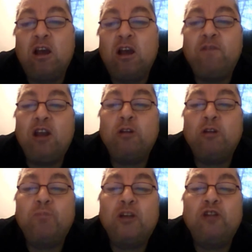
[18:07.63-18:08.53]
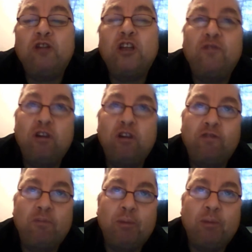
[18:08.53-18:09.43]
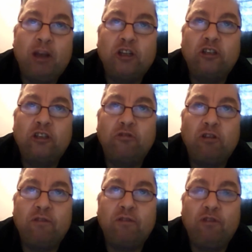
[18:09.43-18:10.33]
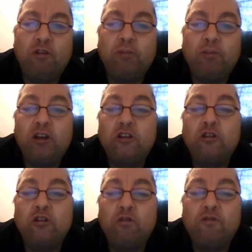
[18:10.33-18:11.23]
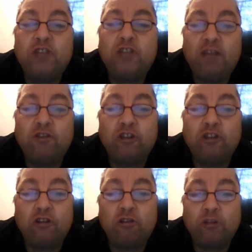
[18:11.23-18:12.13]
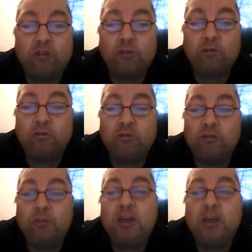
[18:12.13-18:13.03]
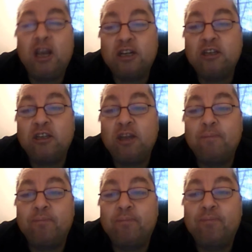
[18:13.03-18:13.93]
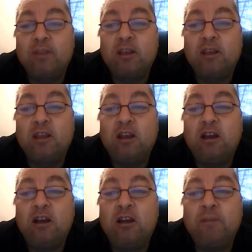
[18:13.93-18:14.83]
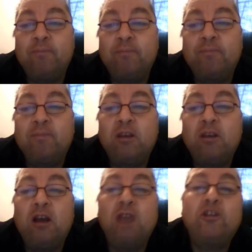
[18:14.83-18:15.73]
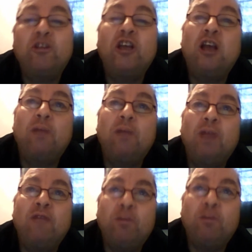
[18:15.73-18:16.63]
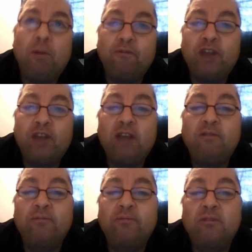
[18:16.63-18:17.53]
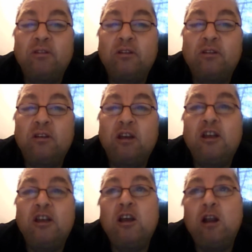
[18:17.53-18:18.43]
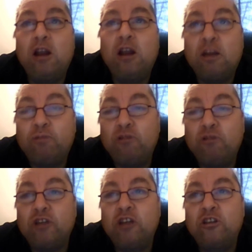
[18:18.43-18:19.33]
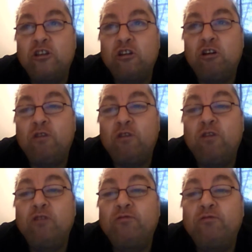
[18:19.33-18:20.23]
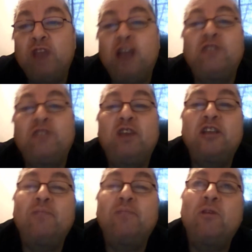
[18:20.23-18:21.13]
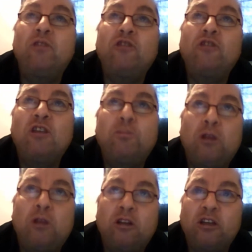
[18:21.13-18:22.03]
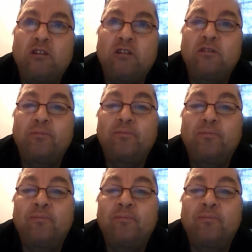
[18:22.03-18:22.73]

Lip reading: I have now been transferred from the Manchester Royal Infirmary to North Staffordshire Hospital to be cared under them. I have a check-up every month now, and they are in the process of reactivating me on the transplant list.